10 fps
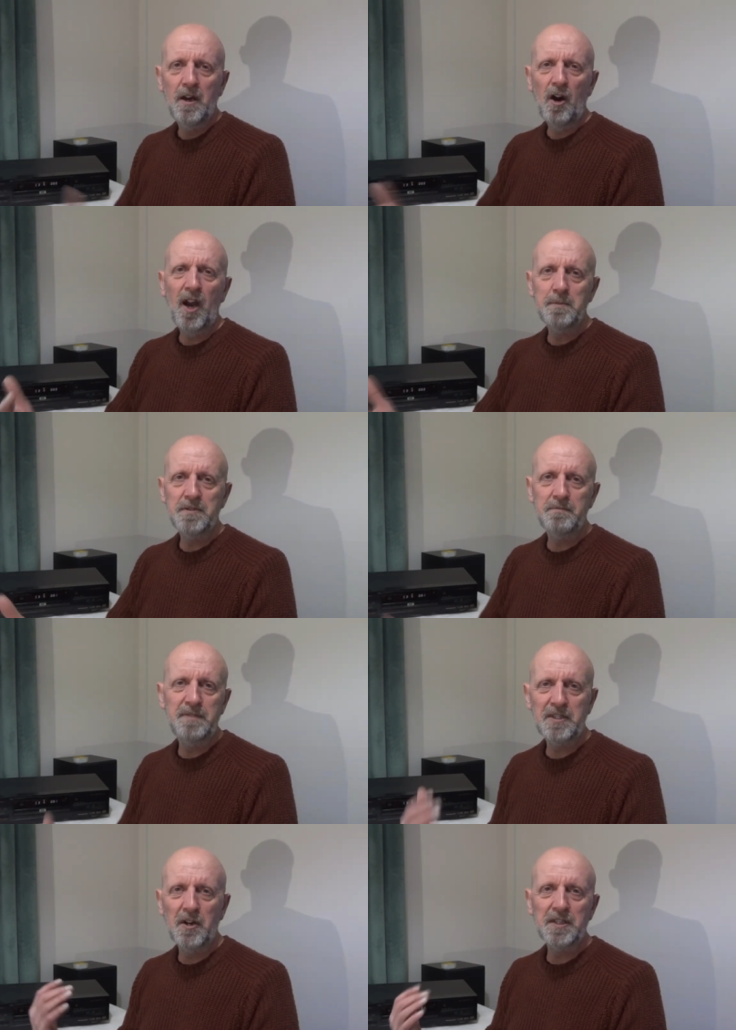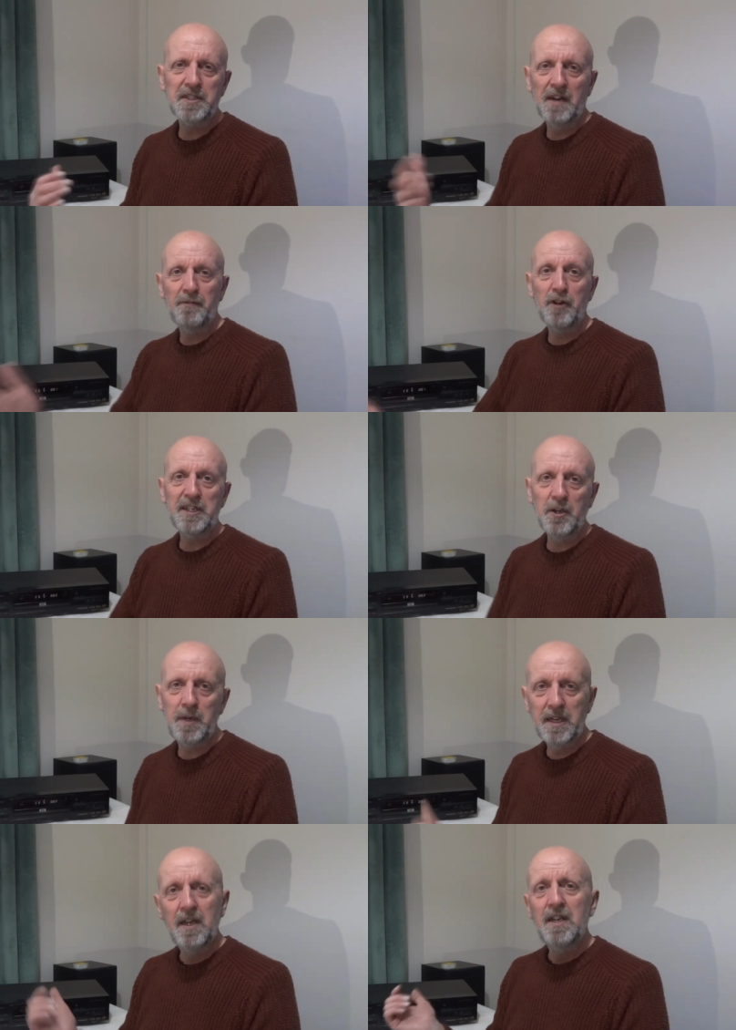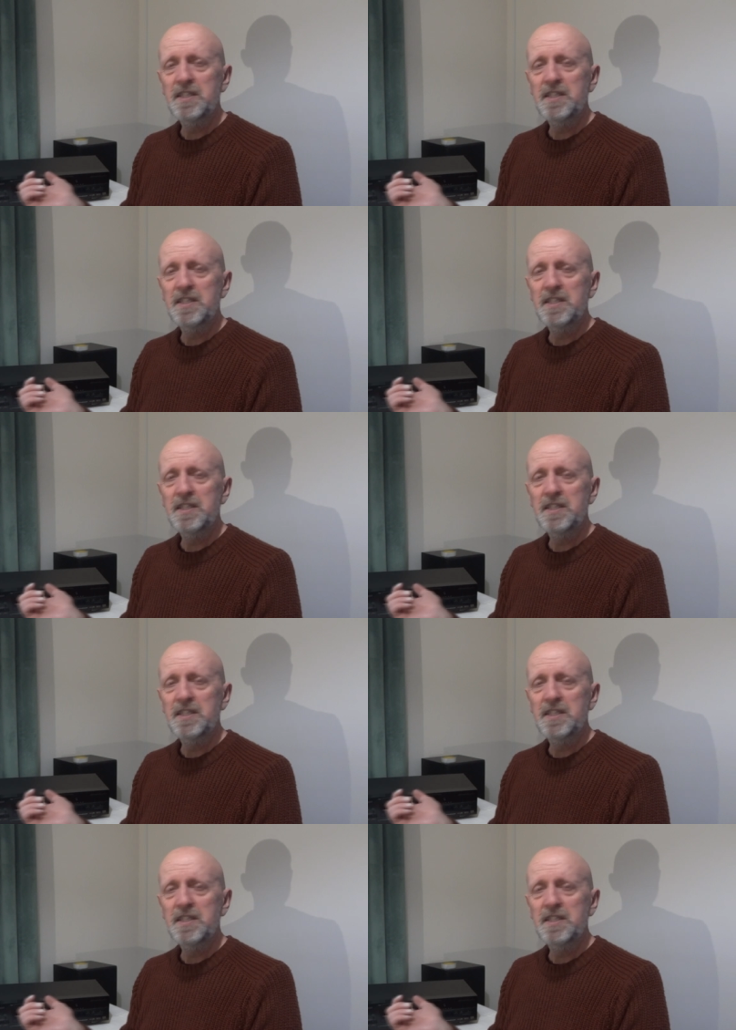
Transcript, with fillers: Items, this kind of stuff for eight quid.